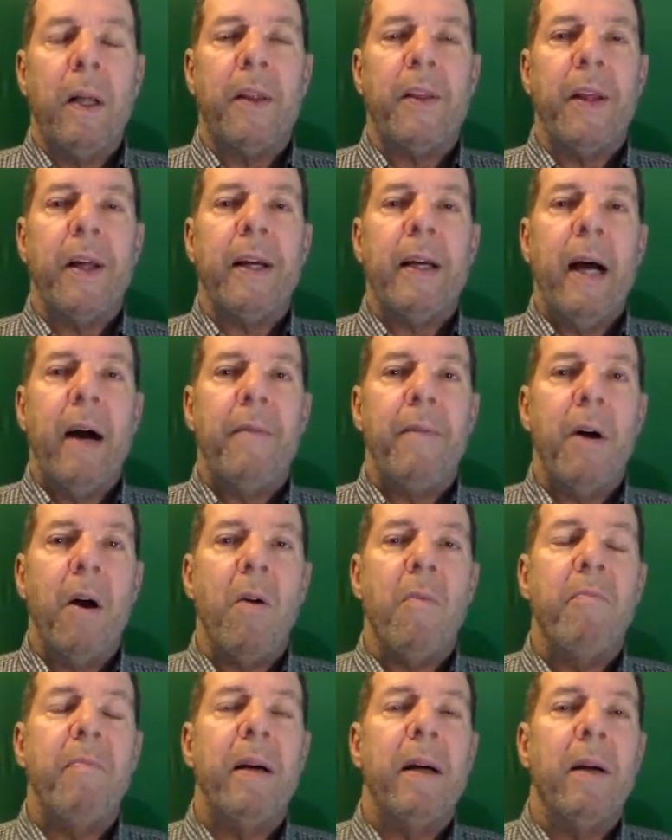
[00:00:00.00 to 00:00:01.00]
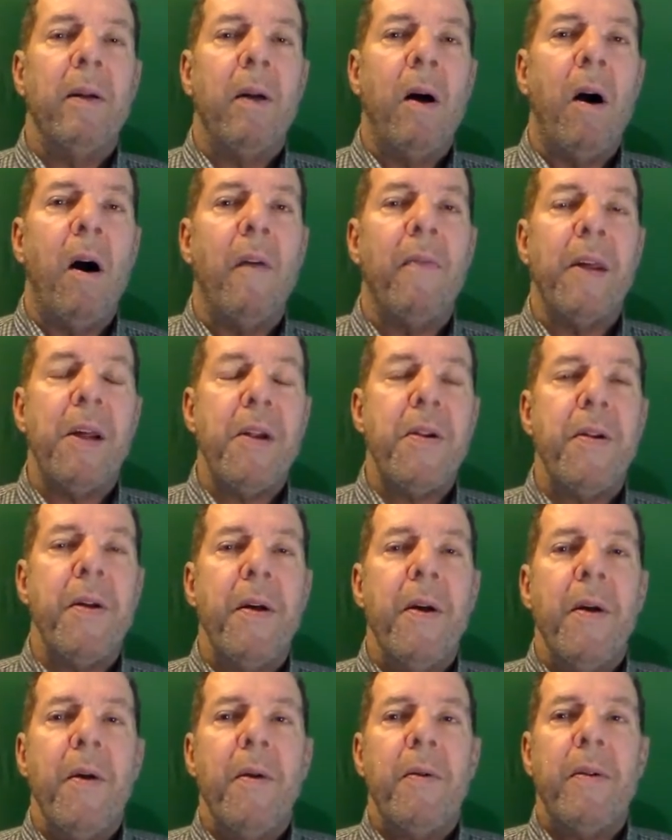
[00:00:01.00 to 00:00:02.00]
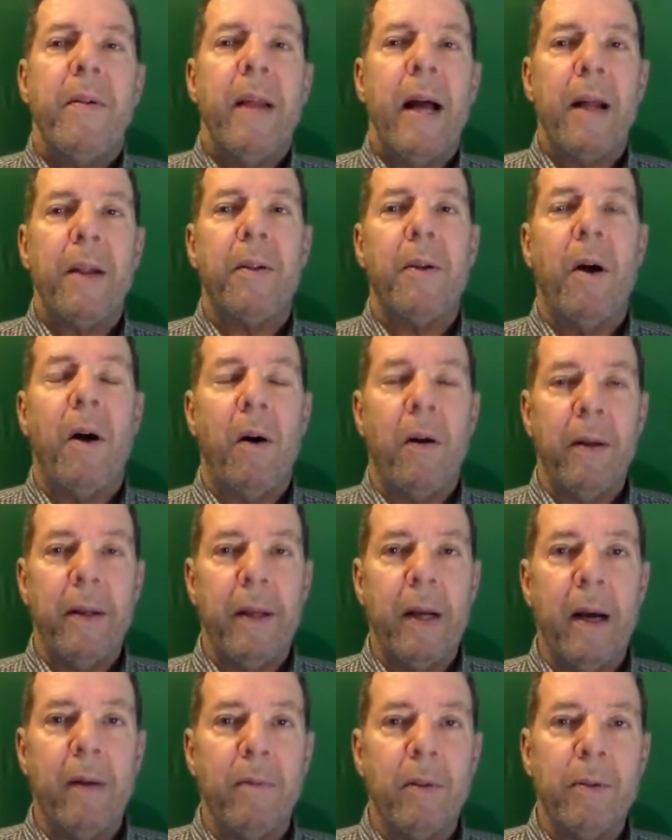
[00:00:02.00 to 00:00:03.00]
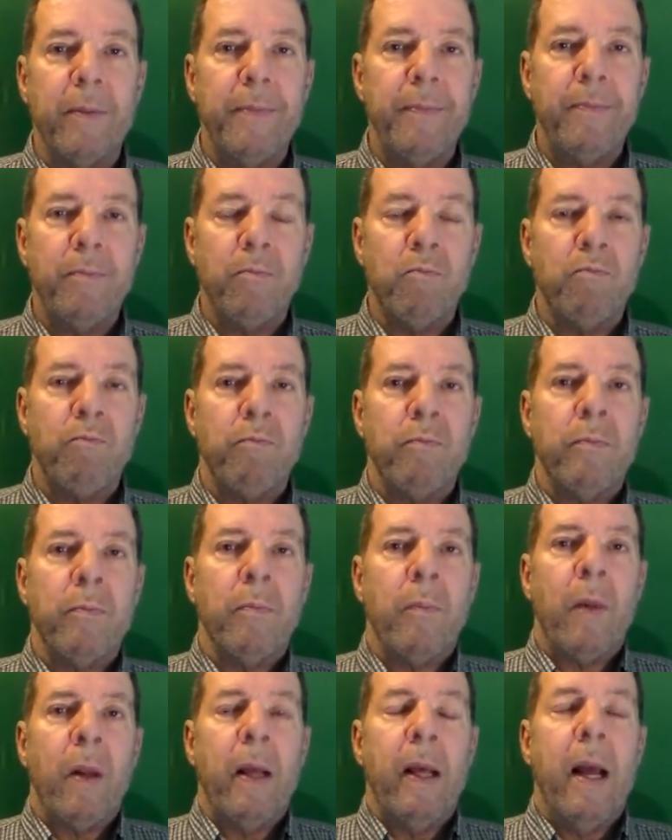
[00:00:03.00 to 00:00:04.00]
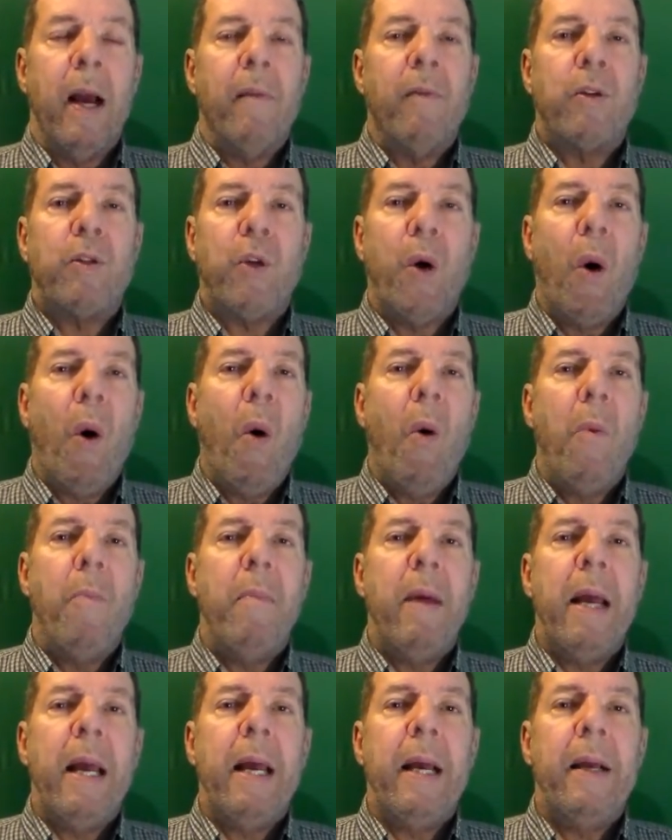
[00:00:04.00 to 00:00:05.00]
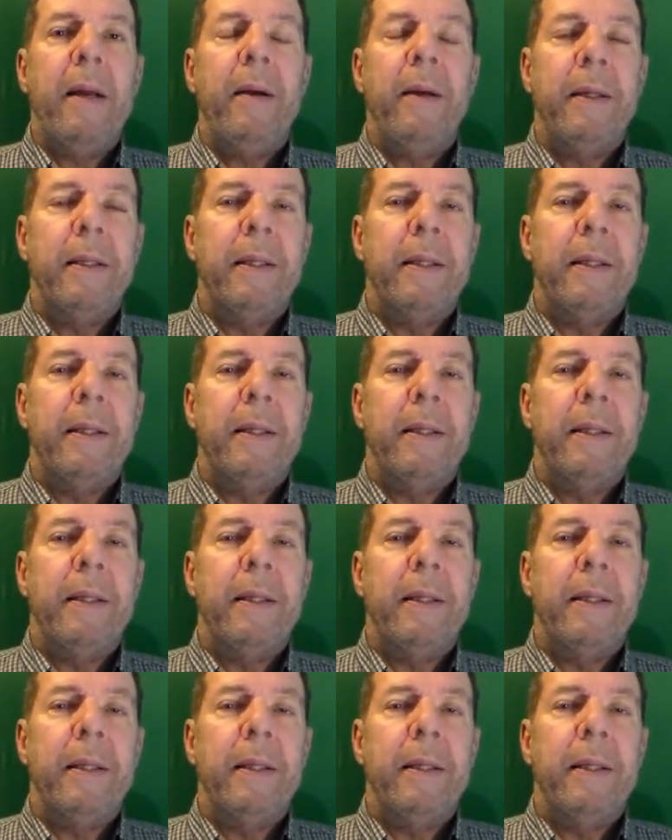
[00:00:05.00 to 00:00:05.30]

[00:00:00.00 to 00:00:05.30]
I think I've known Bill all these years, and that's all he ever told me.